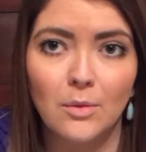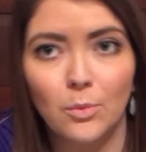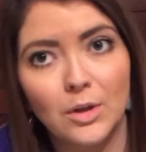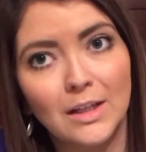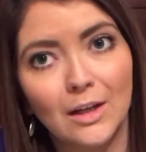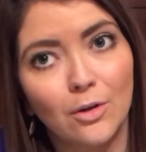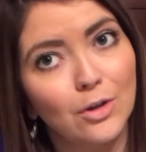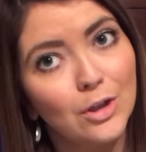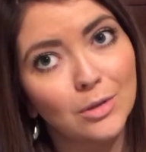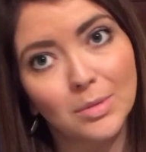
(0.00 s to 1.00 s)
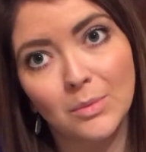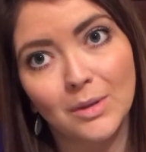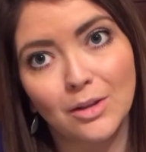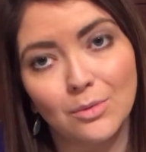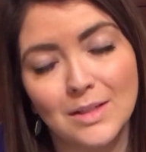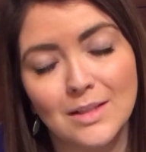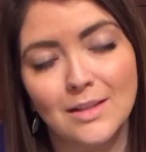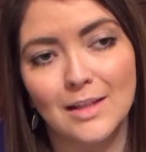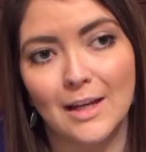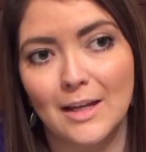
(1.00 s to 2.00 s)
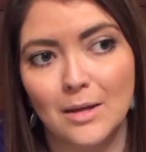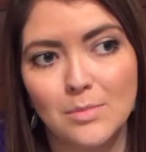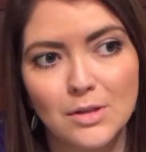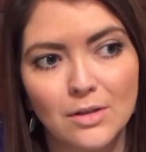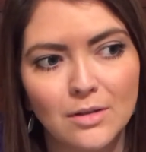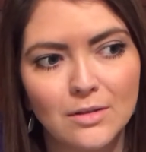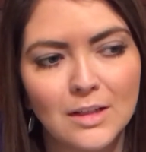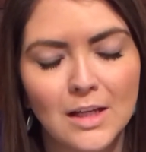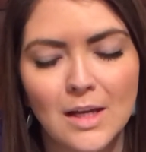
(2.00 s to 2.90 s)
and working out could be one of the reasons I am stalled.